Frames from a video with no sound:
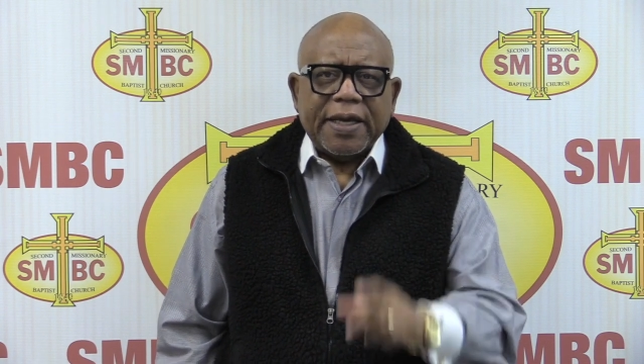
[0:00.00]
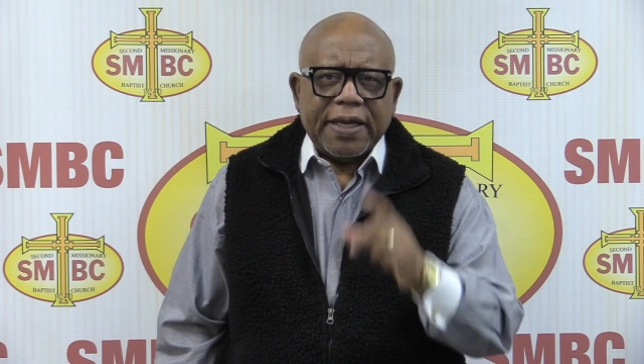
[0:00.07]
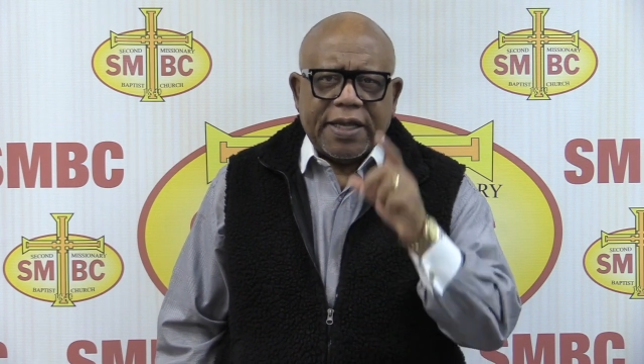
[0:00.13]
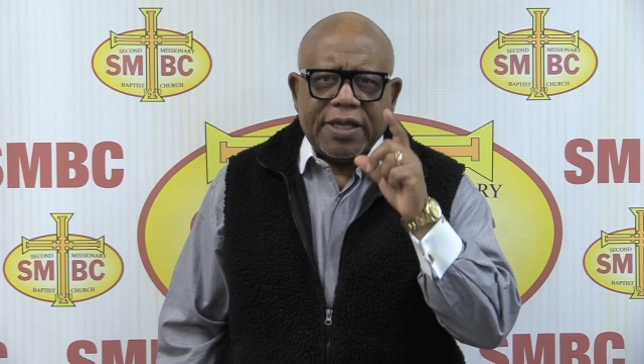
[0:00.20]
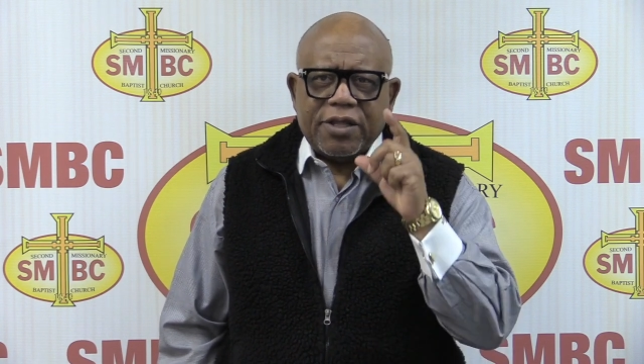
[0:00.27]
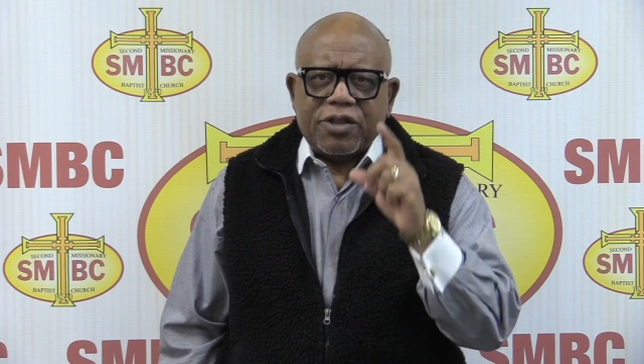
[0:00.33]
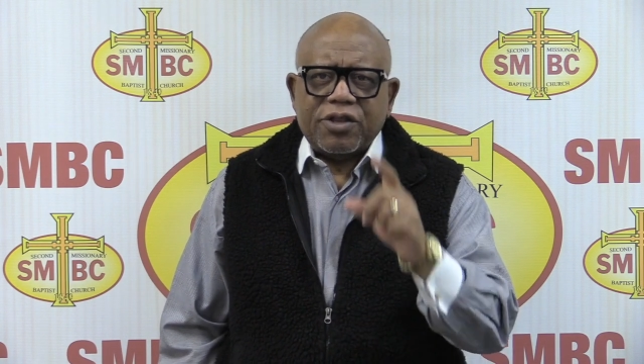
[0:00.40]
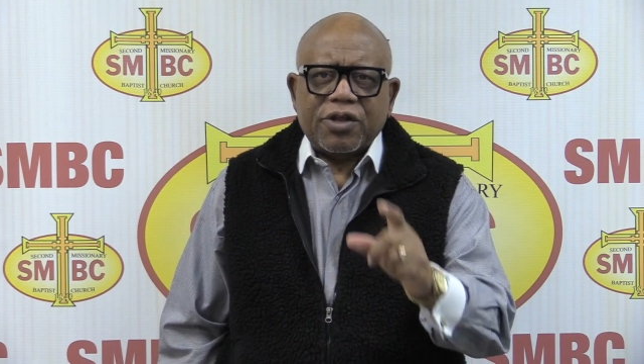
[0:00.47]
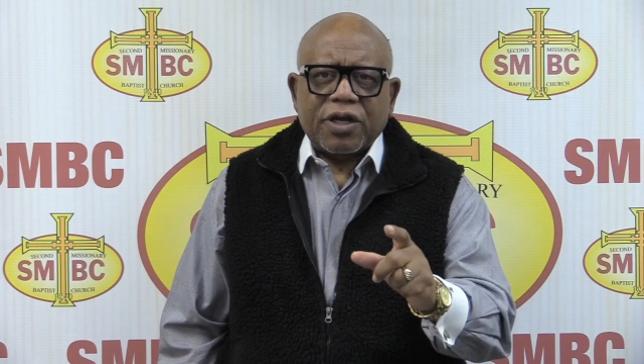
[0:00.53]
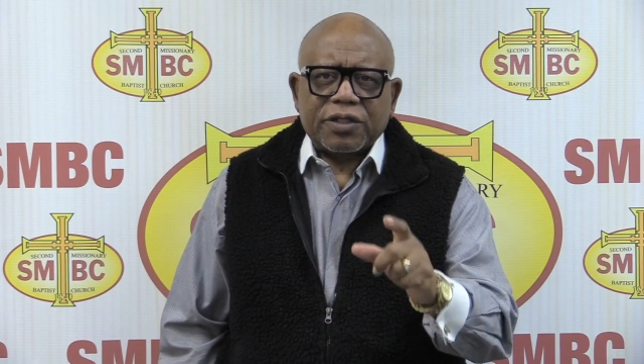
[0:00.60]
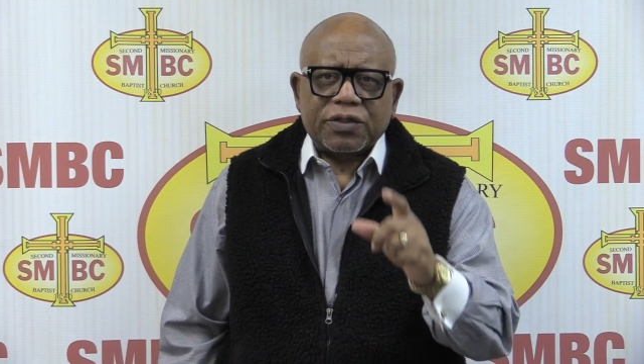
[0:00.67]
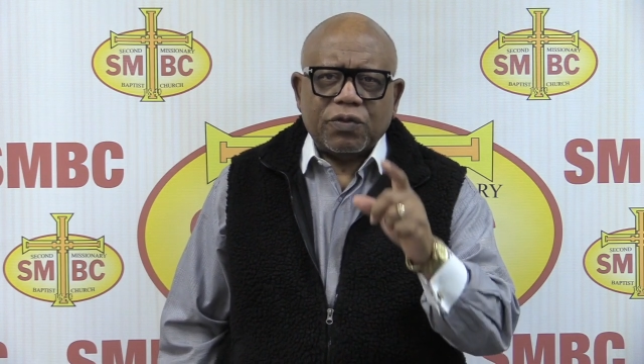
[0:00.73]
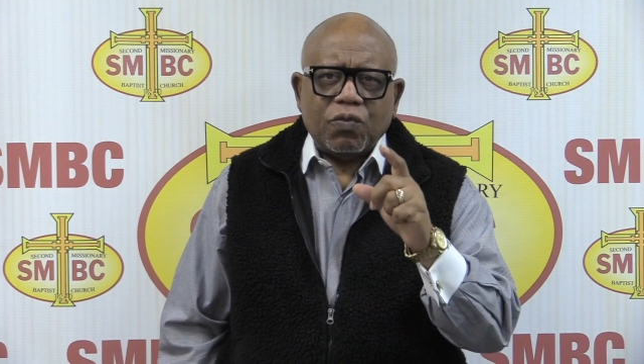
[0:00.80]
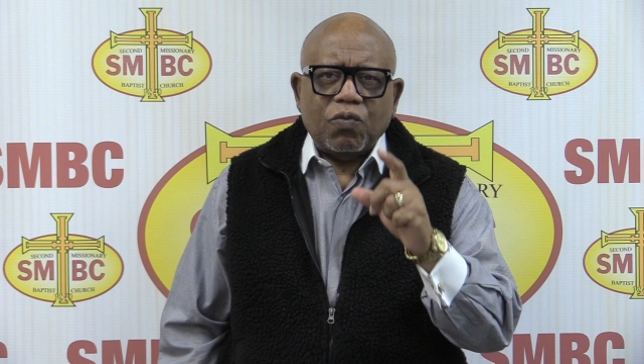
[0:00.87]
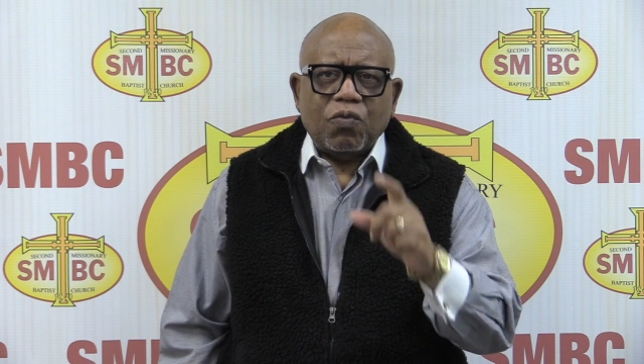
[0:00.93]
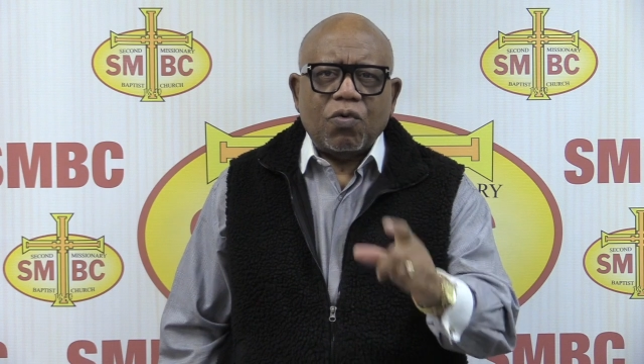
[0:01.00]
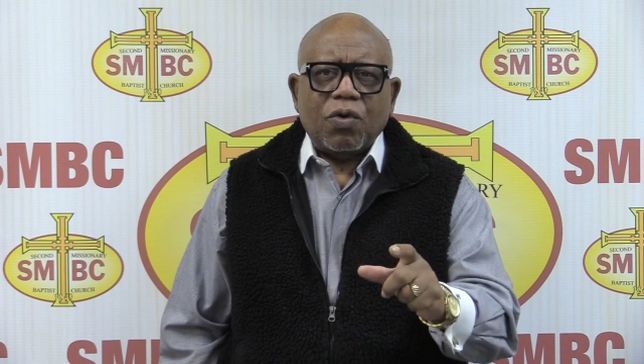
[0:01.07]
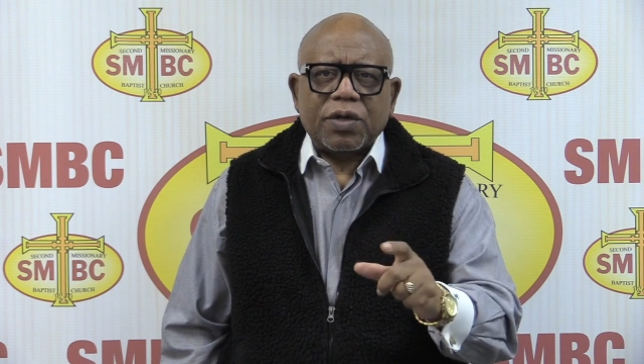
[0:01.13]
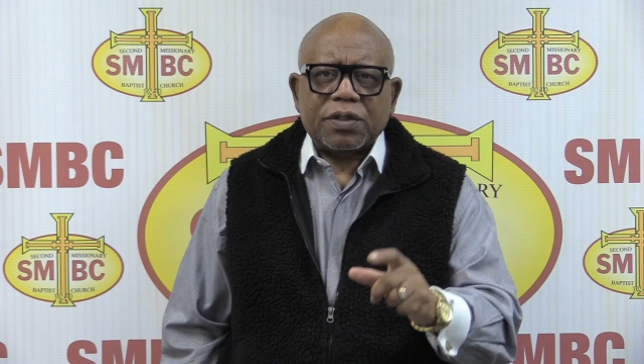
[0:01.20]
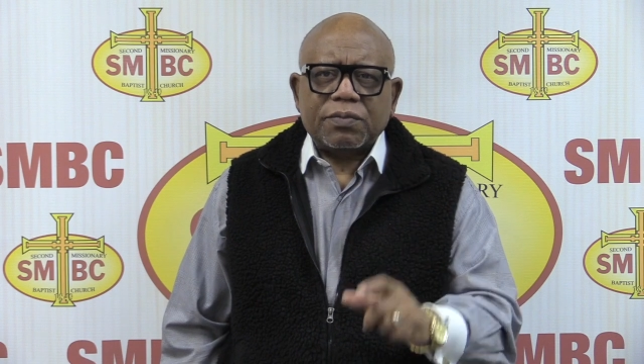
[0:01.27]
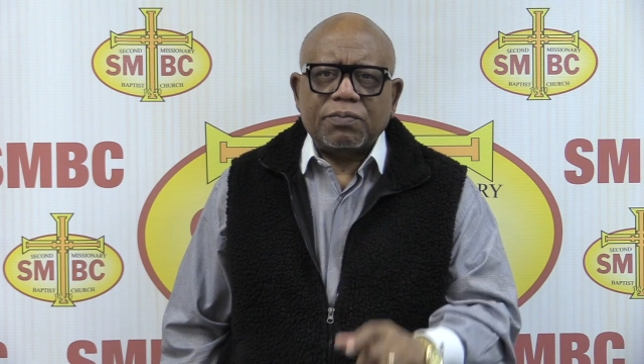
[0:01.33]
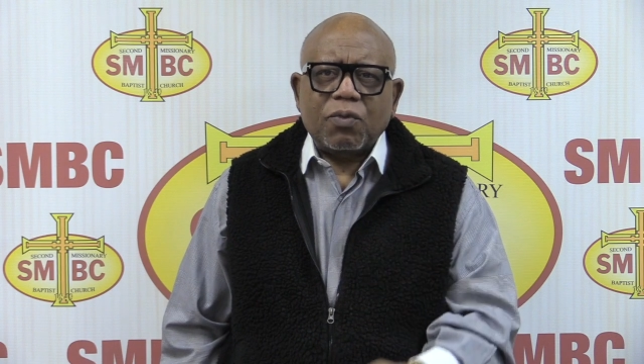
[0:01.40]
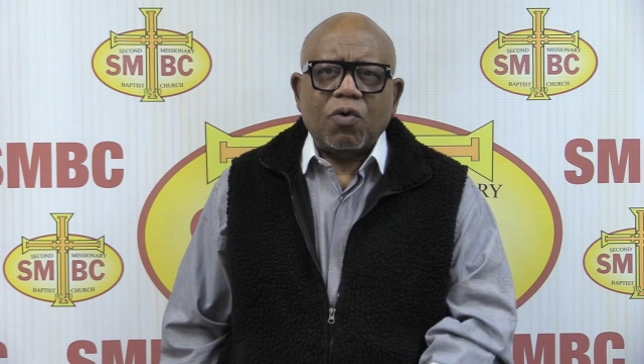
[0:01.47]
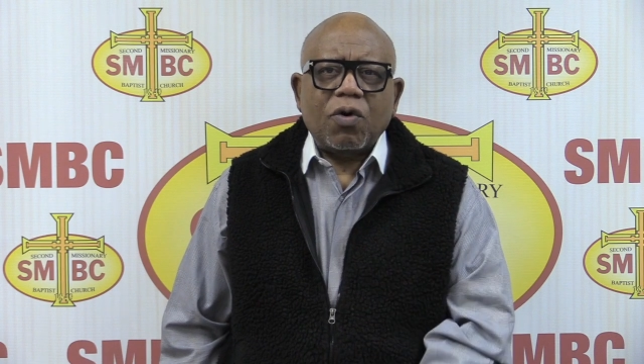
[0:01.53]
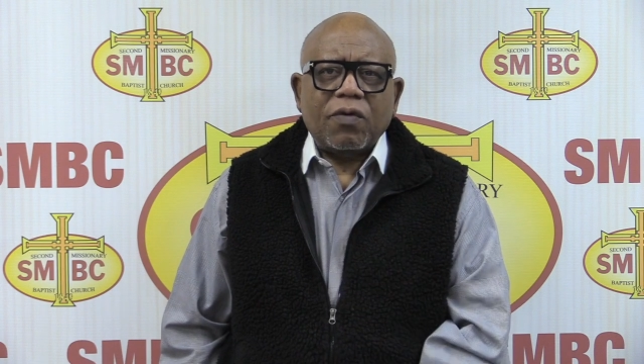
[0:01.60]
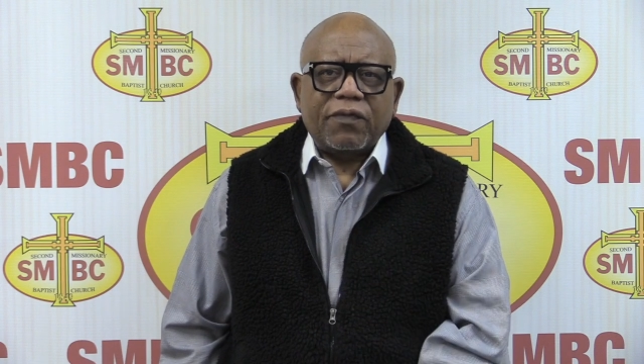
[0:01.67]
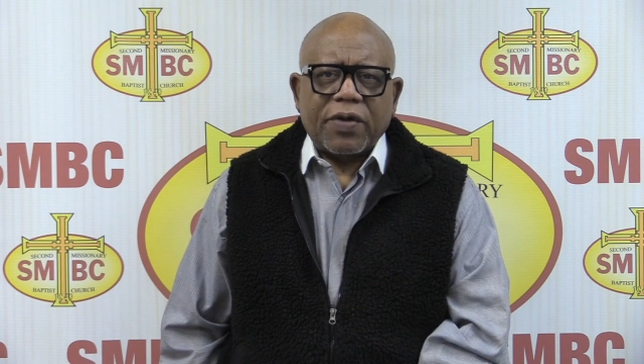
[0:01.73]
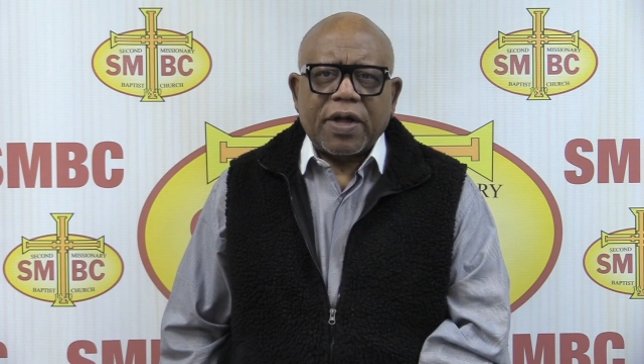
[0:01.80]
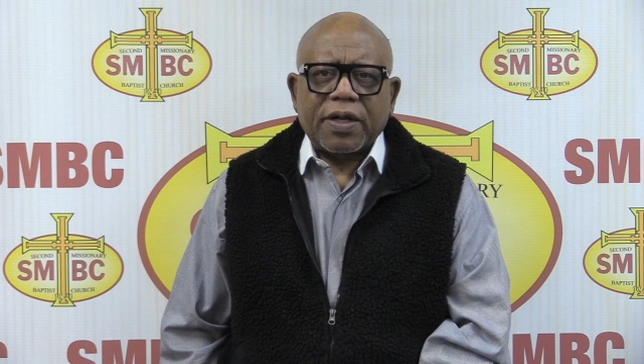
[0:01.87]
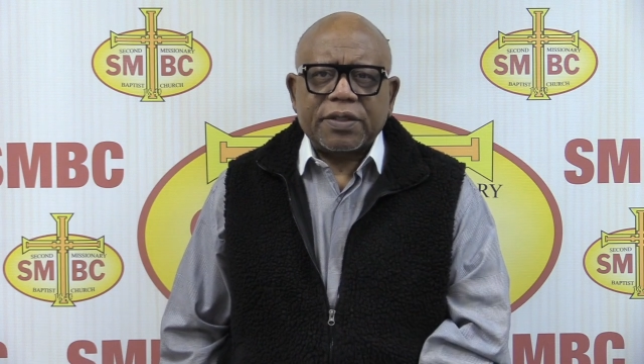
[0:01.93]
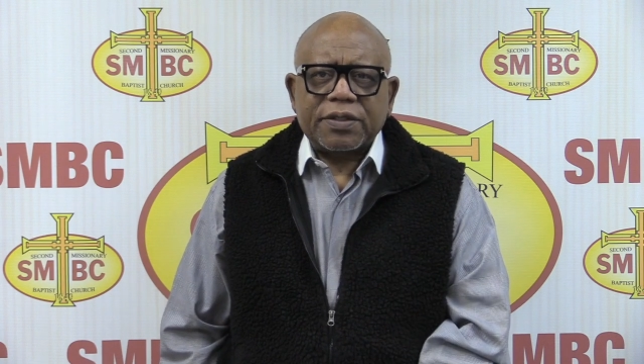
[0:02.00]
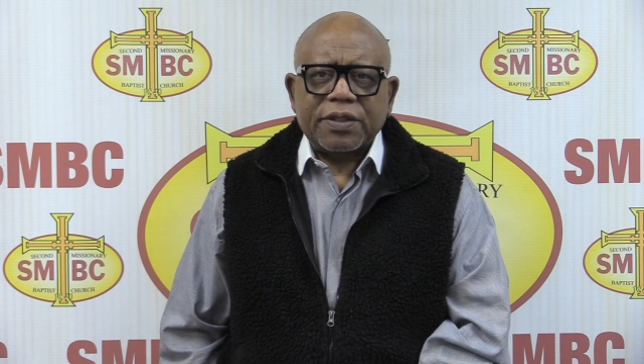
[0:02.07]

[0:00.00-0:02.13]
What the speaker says: He just wants more of